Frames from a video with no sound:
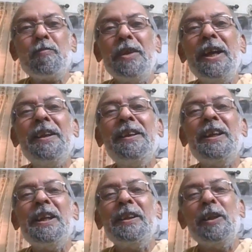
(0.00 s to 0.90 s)
then
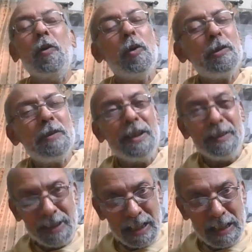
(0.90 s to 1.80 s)
the whole uh,
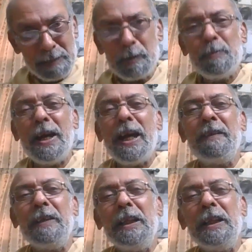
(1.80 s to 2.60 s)
the helpsman